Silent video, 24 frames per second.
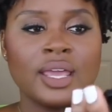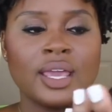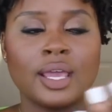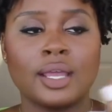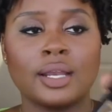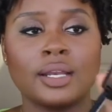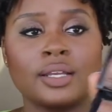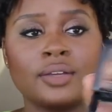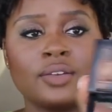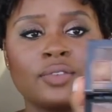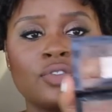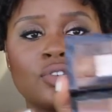
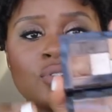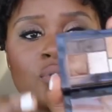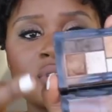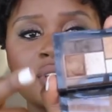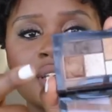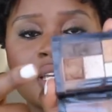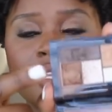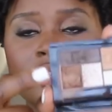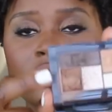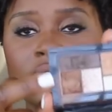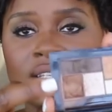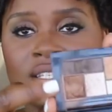And if you
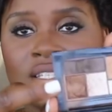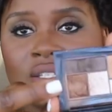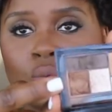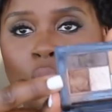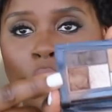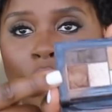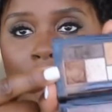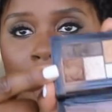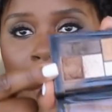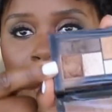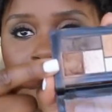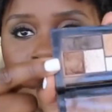see in the
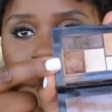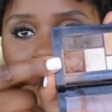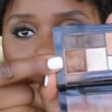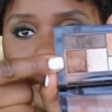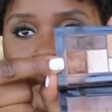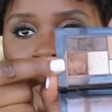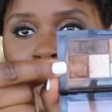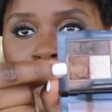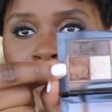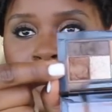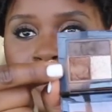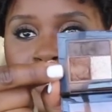swatch,
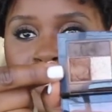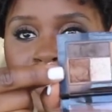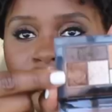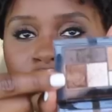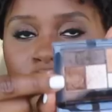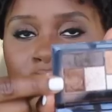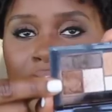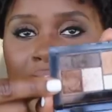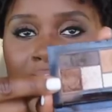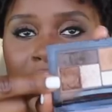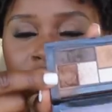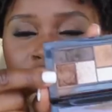these
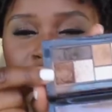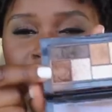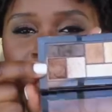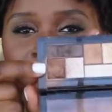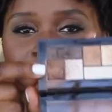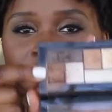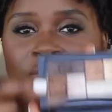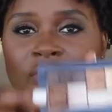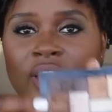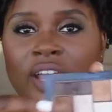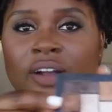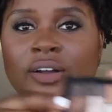are
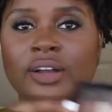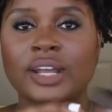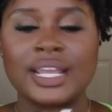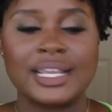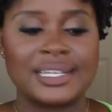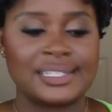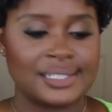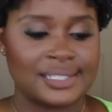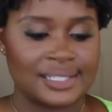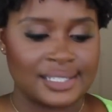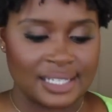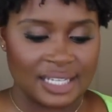actually
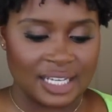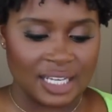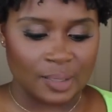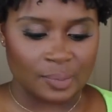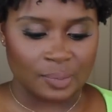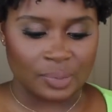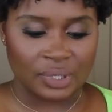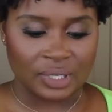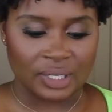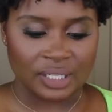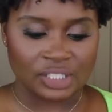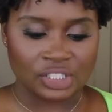very
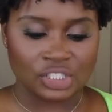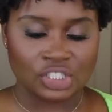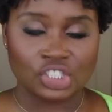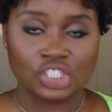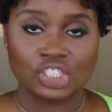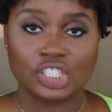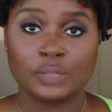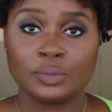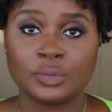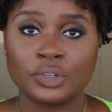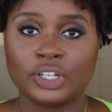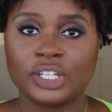deep,
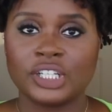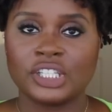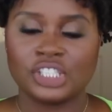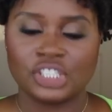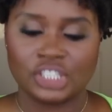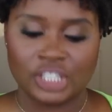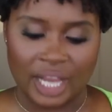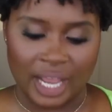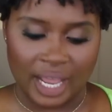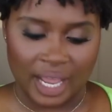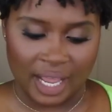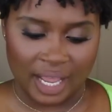shimmery
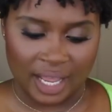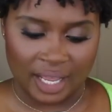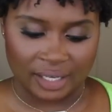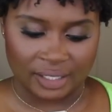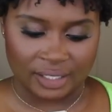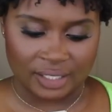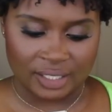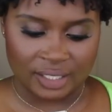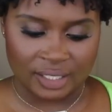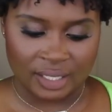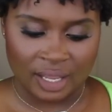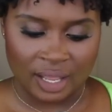
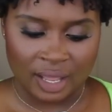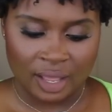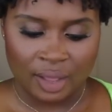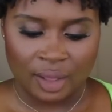shades,